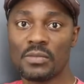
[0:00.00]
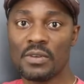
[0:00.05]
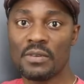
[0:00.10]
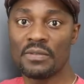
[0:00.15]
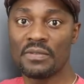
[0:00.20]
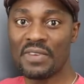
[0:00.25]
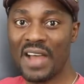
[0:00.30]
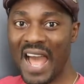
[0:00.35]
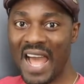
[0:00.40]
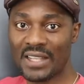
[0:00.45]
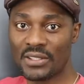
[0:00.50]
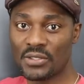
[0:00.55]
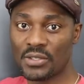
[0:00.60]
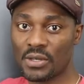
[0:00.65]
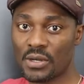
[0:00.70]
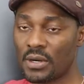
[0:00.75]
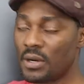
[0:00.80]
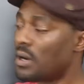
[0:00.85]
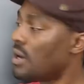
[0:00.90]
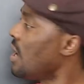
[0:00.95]

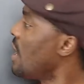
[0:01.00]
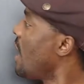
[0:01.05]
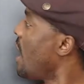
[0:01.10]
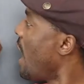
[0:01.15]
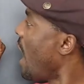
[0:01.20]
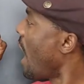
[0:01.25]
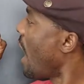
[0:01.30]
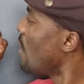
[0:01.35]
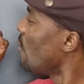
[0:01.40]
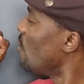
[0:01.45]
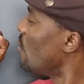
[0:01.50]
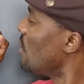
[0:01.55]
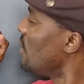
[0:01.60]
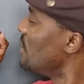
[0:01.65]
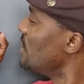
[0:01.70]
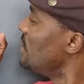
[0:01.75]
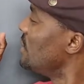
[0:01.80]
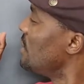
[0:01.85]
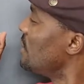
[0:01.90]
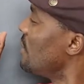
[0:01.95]
factor, I
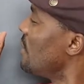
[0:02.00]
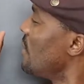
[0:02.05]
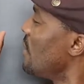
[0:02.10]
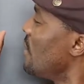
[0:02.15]
would